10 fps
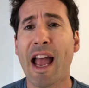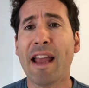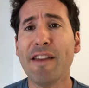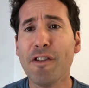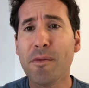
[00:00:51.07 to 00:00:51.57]

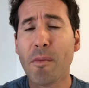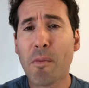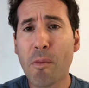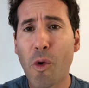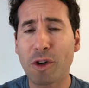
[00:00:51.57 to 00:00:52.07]
Even
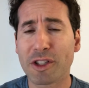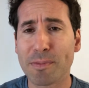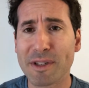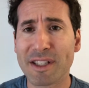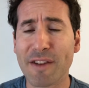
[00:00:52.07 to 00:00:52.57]
more
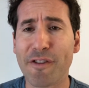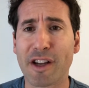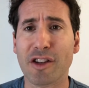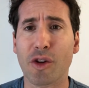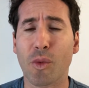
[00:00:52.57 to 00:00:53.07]
specific
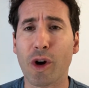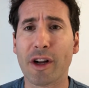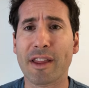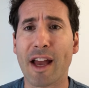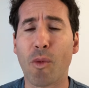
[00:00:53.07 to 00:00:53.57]
to the
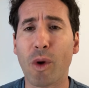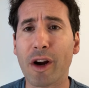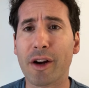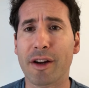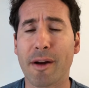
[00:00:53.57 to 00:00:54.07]
work that we're
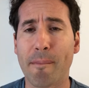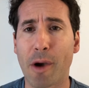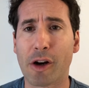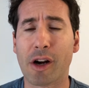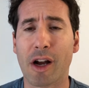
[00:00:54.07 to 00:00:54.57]
going to
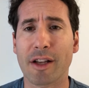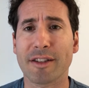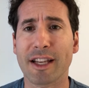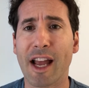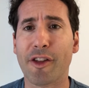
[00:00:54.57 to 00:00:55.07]
embark on
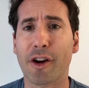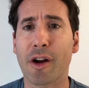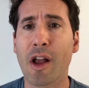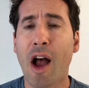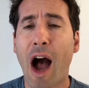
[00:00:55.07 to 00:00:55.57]
together,
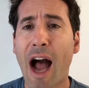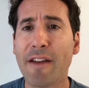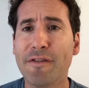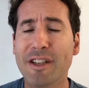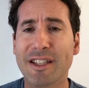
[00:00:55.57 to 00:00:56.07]

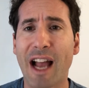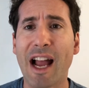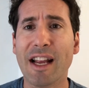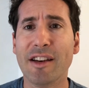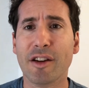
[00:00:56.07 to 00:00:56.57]
I've
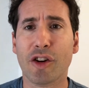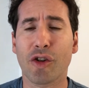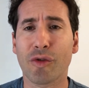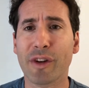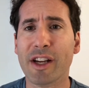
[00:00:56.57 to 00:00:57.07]
designed
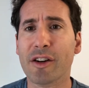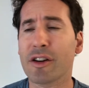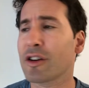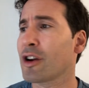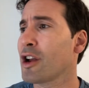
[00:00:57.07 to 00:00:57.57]

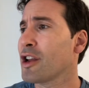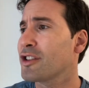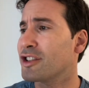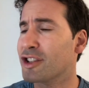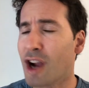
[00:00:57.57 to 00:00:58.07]
career
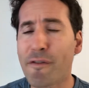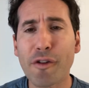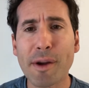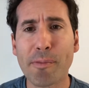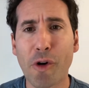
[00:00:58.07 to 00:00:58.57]

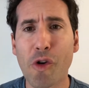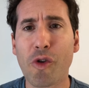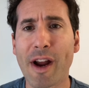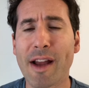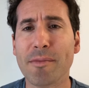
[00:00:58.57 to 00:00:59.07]
discovery
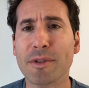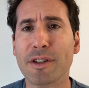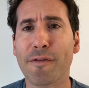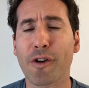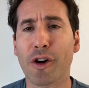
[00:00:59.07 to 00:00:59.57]
programs
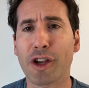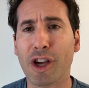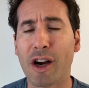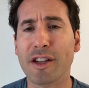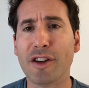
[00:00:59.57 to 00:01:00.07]
for
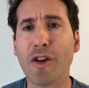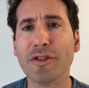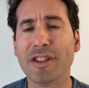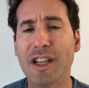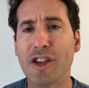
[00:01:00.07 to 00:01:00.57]
young
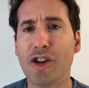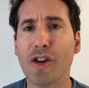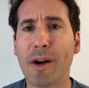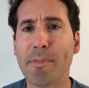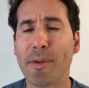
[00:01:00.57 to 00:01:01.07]
adults in
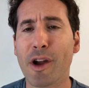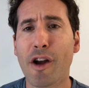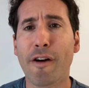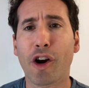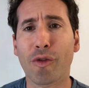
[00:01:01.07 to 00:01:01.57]
Europe,
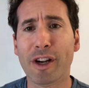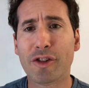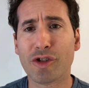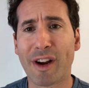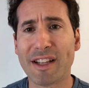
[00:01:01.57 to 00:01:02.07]
career
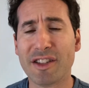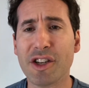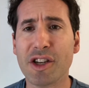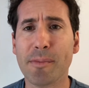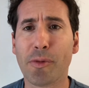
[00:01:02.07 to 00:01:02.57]

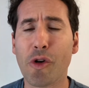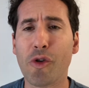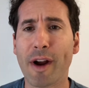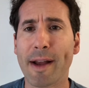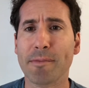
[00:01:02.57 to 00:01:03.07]
transition
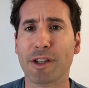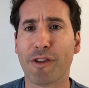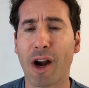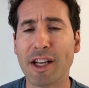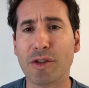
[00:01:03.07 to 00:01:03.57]
programs
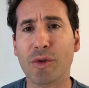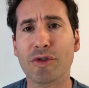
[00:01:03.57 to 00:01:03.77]
for high school